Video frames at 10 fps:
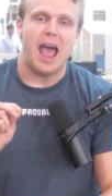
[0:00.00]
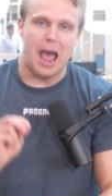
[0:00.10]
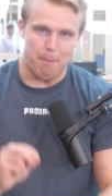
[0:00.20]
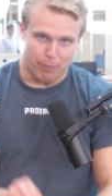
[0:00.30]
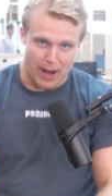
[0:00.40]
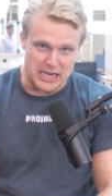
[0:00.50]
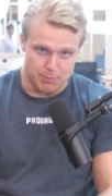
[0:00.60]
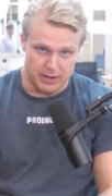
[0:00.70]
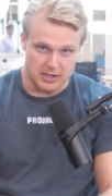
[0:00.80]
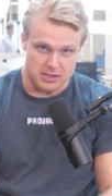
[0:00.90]
at Prize
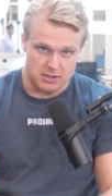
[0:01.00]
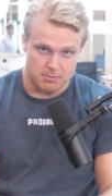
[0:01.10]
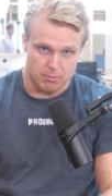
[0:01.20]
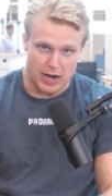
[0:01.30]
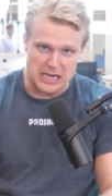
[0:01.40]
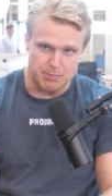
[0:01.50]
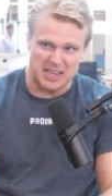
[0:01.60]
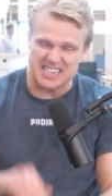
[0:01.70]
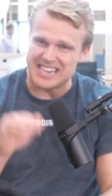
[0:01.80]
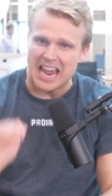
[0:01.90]
Picks. Prize
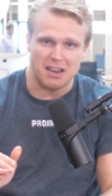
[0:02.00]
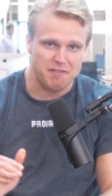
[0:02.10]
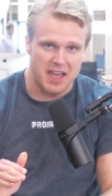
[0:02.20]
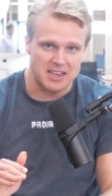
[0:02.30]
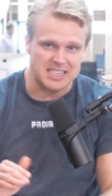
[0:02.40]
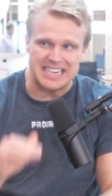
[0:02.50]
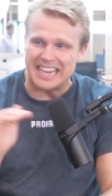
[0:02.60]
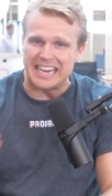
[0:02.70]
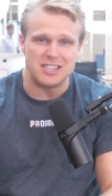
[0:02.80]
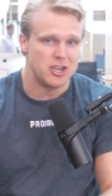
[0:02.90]
Picks, daily fantasy,
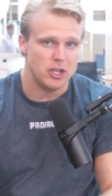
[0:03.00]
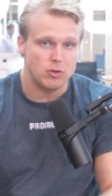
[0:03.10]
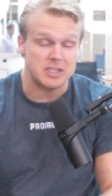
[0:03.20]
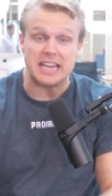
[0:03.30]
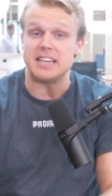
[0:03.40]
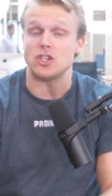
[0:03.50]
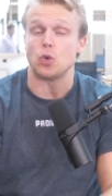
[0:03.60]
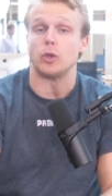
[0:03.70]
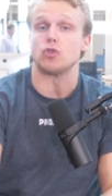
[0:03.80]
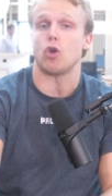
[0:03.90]
easy to use, easy to
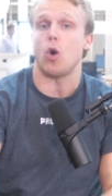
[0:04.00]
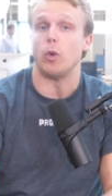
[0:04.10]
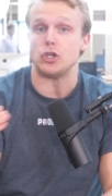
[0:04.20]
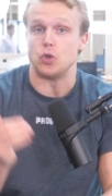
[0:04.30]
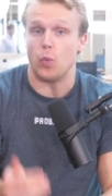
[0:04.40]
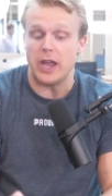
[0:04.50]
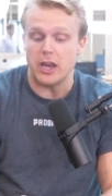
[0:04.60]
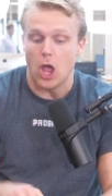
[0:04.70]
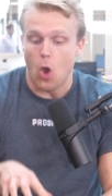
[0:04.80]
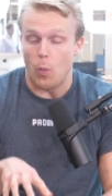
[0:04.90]
withdraw what you
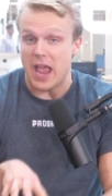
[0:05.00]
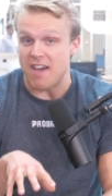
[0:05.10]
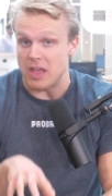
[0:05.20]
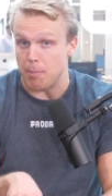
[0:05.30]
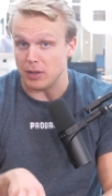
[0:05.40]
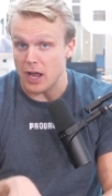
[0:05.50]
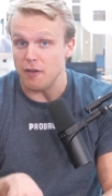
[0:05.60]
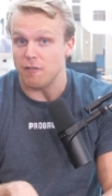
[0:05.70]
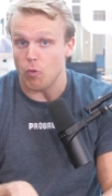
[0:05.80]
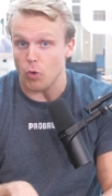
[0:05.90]
win. We have a play
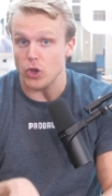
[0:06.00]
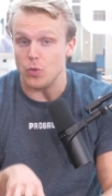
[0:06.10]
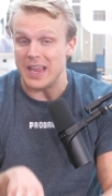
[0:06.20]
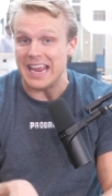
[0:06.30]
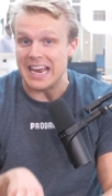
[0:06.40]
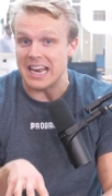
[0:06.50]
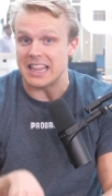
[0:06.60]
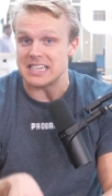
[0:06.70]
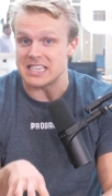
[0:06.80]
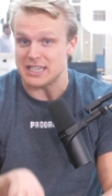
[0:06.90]
for you in
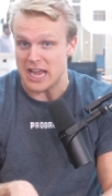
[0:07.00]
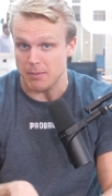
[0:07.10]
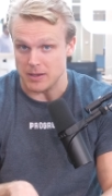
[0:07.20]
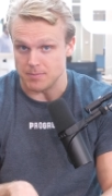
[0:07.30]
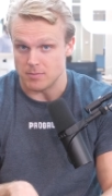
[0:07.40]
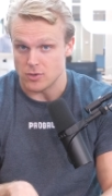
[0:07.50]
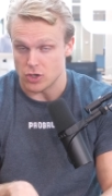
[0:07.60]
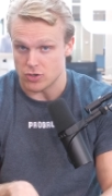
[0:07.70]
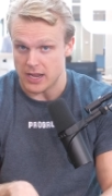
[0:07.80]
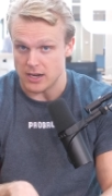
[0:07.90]
this segment, so
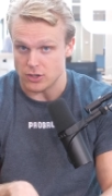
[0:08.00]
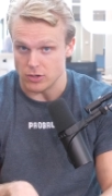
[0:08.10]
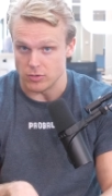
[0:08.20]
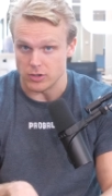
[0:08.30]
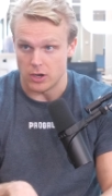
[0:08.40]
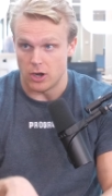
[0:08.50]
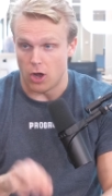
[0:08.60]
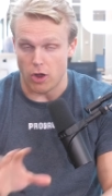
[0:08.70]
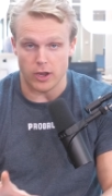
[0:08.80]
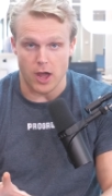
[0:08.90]
stay tuned.
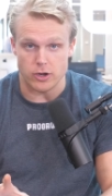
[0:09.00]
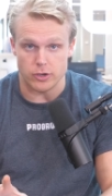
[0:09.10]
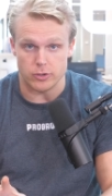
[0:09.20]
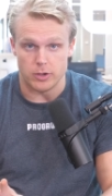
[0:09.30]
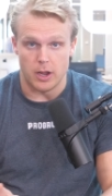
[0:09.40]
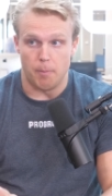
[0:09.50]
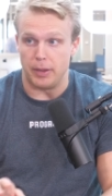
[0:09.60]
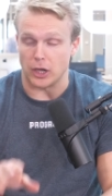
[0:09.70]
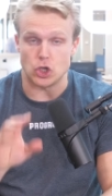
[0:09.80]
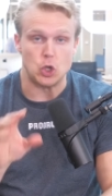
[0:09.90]
All you got to do,
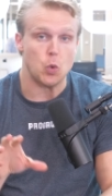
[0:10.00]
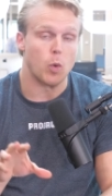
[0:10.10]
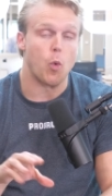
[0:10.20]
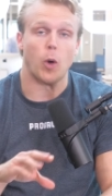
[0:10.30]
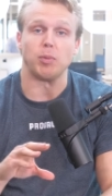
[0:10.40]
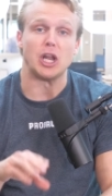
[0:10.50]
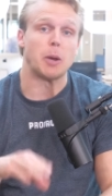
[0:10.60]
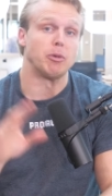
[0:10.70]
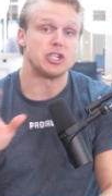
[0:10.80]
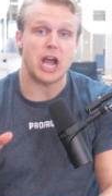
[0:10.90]
pick two or more player
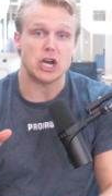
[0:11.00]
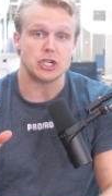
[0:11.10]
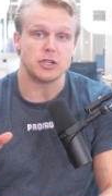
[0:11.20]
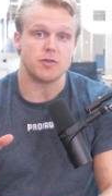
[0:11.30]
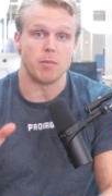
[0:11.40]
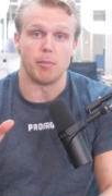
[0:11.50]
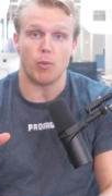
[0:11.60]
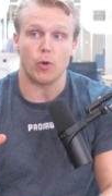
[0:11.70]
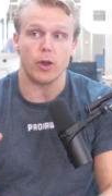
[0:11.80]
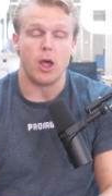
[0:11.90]
projections from the
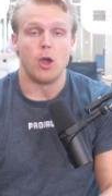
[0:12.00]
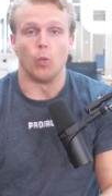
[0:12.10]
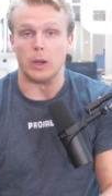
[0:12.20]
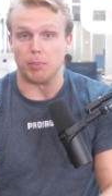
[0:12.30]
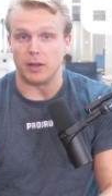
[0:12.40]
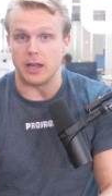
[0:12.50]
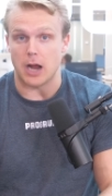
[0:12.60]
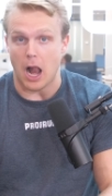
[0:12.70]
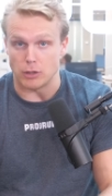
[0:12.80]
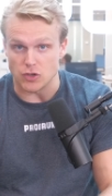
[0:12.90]
board. We play
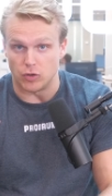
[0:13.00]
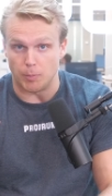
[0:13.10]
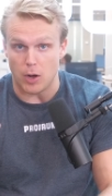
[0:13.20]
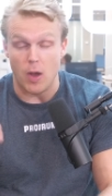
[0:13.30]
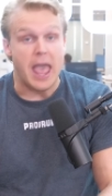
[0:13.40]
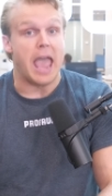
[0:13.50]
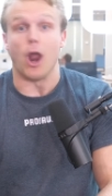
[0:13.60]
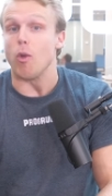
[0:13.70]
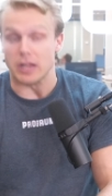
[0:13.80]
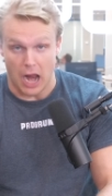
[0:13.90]
college football and
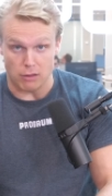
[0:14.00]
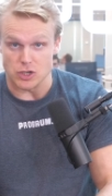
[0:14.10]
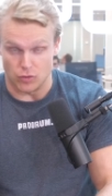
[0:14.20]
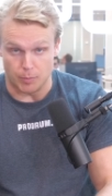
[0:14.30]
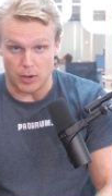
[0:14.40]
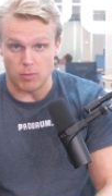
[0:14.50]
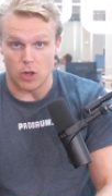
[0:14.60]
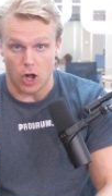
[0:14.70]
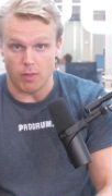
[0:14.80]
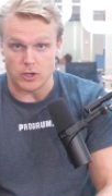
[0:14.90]
only college football
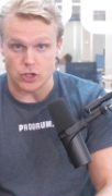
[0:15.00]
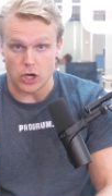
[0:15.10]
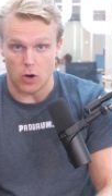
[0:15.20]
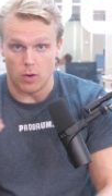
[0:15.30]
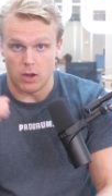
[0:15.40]
on this show.